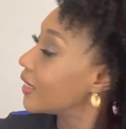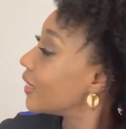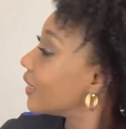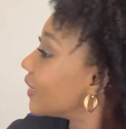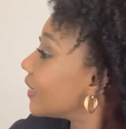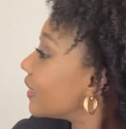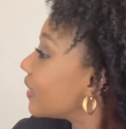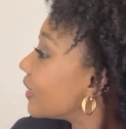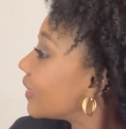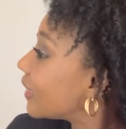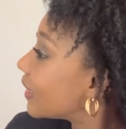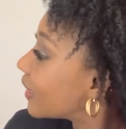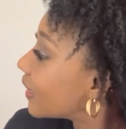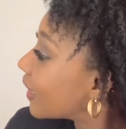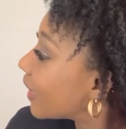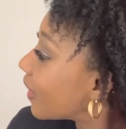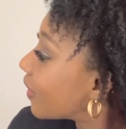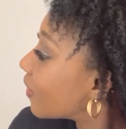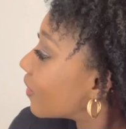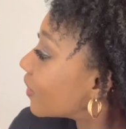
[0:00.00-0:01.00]
You see
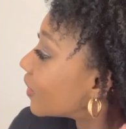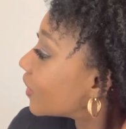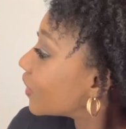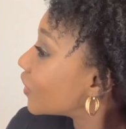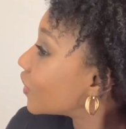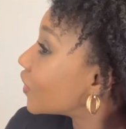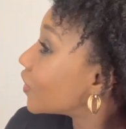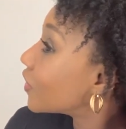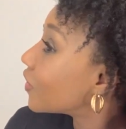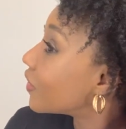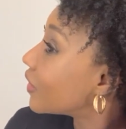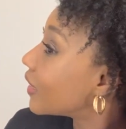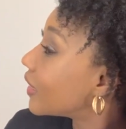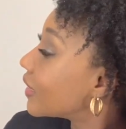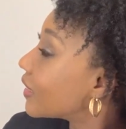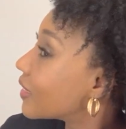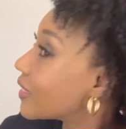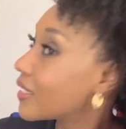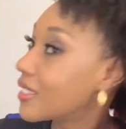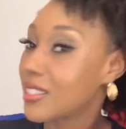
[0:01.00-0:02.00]
how
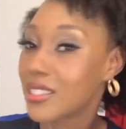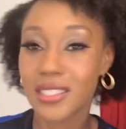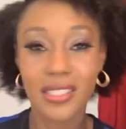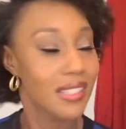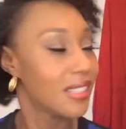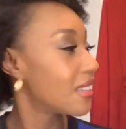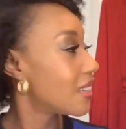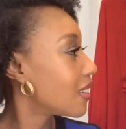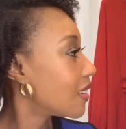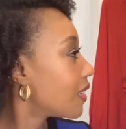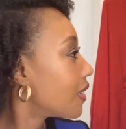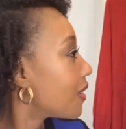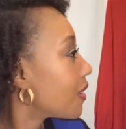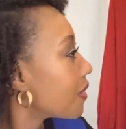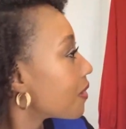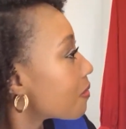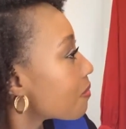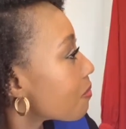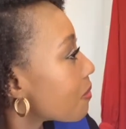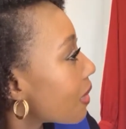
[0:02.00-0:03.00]
luxurious
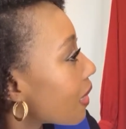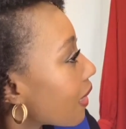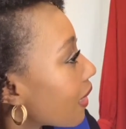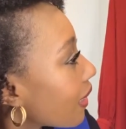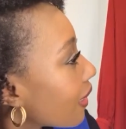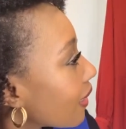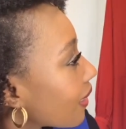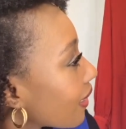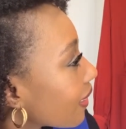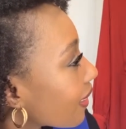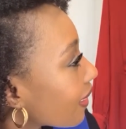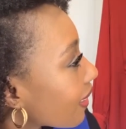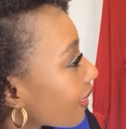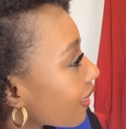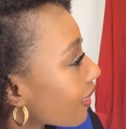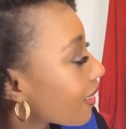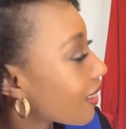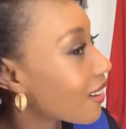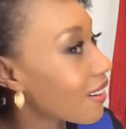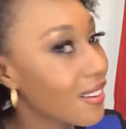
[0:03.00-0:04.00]
my
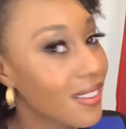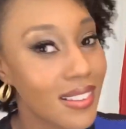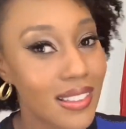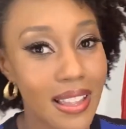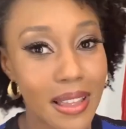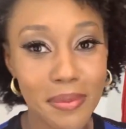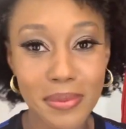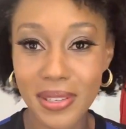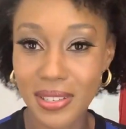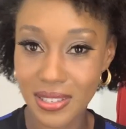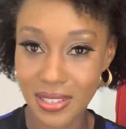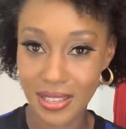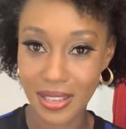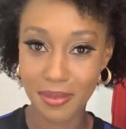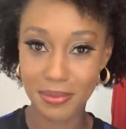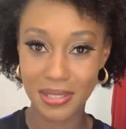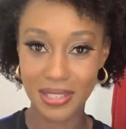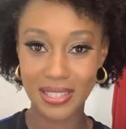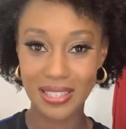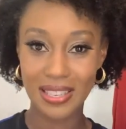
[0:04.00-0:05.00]
curl? I'm
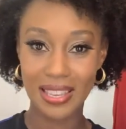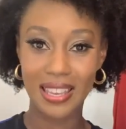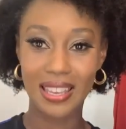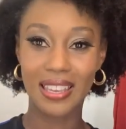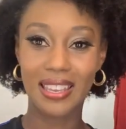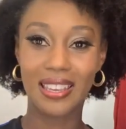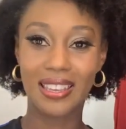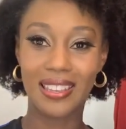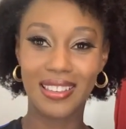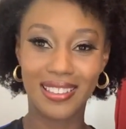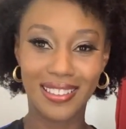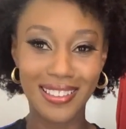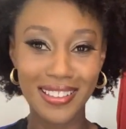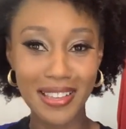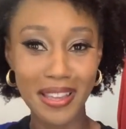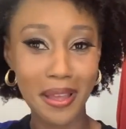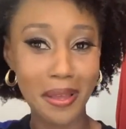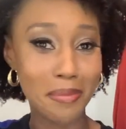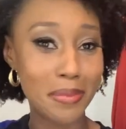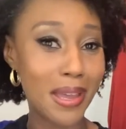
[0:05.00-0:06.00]
just saying,
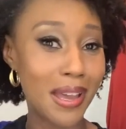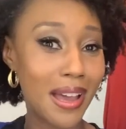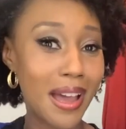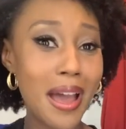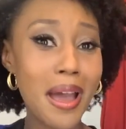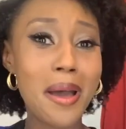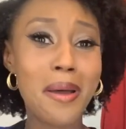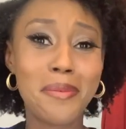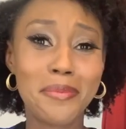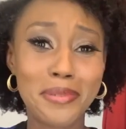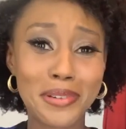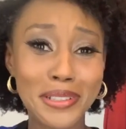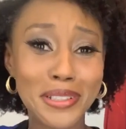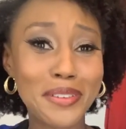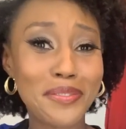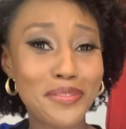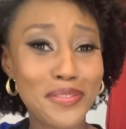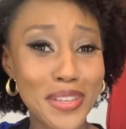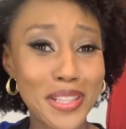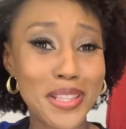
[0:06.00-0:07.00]
I'm really
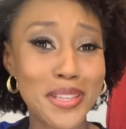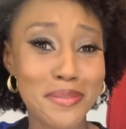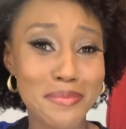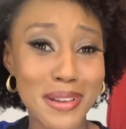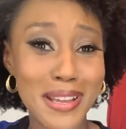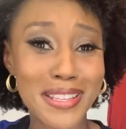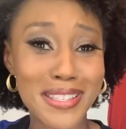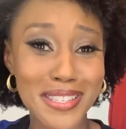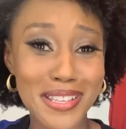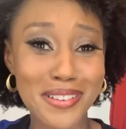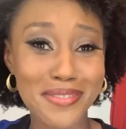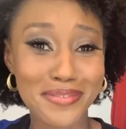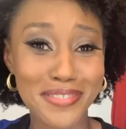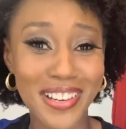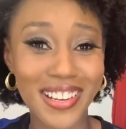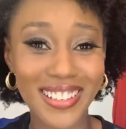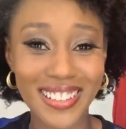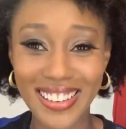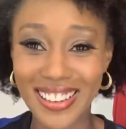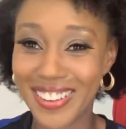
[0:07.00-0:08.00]
feeling myself
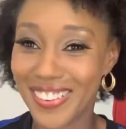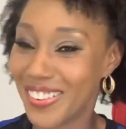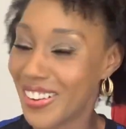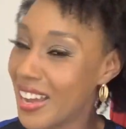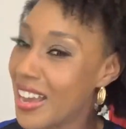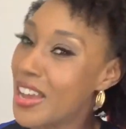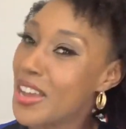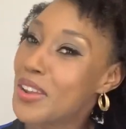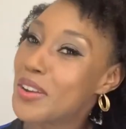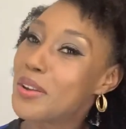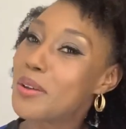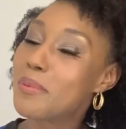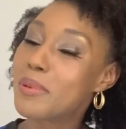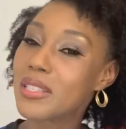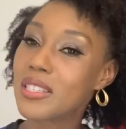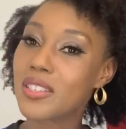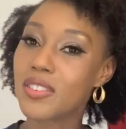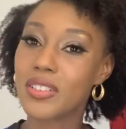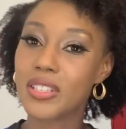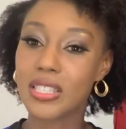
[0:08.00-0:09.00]
right now. No, but
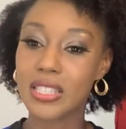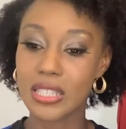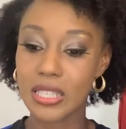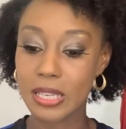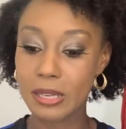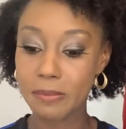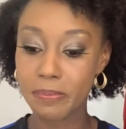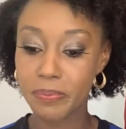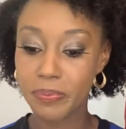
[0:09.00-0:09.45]
seriously.